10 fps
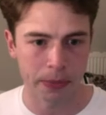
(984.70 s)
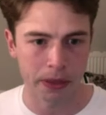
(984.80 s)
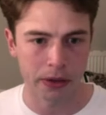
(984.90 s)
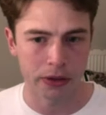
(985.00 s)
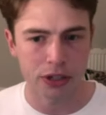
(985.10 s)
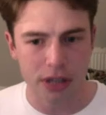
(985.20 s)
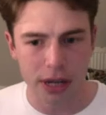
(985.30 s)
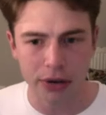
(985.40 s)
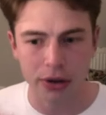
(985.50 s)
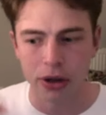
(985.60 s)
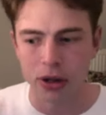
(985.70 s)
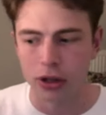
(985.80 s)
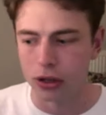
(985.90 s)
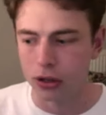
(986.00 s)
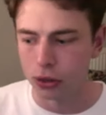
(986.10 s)
No. Just like
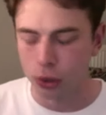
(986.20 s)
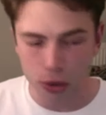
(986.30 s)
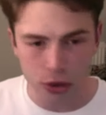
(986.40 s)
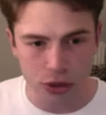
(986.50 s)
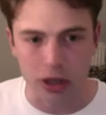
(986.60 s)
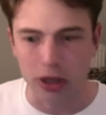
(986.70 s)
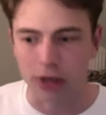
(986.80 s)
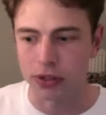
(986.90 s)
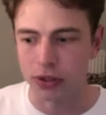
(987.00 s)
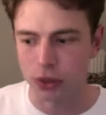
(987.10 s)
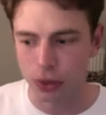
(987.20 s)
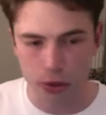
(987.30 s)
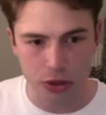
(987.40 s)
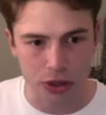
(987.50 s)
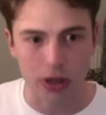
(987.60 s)
torture after
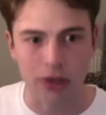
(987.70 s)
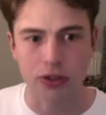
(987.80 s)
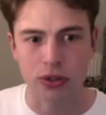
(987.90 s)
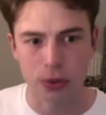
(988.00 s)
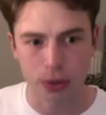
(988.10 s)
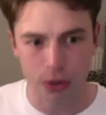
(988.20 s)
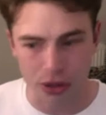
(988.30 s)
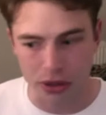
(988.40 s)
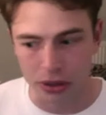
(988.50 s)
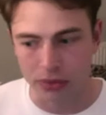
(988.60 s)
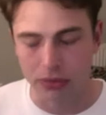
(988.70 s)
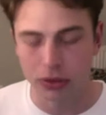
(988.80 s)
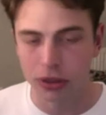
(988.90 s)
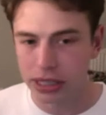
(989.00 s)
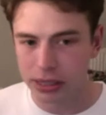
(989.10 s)
torture after torture,
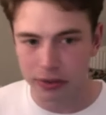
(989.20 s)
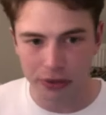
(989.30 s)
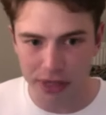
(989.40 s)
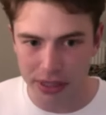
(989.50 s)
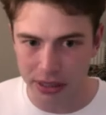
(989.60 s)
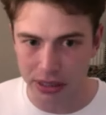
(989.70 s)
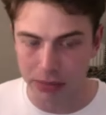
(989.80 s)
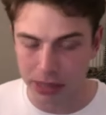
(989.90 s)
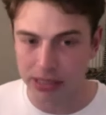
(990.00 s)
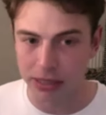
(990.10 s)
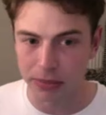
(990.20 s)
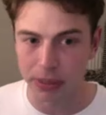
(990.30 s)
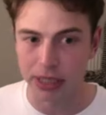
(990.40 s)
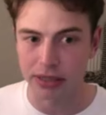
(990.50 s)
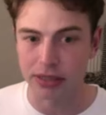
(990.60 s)
not necessarily physically, but in some
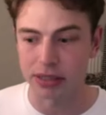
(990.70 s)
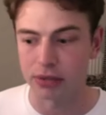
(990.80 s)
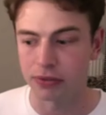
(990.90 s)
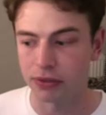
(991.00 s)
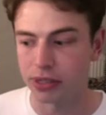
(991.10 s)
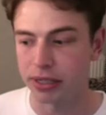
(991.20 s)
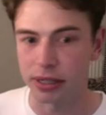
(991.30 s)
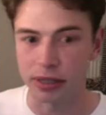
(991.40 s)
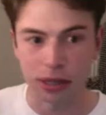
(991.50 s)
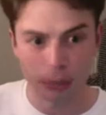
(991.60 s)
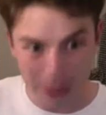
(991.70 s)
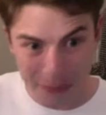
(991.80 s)
cases physically,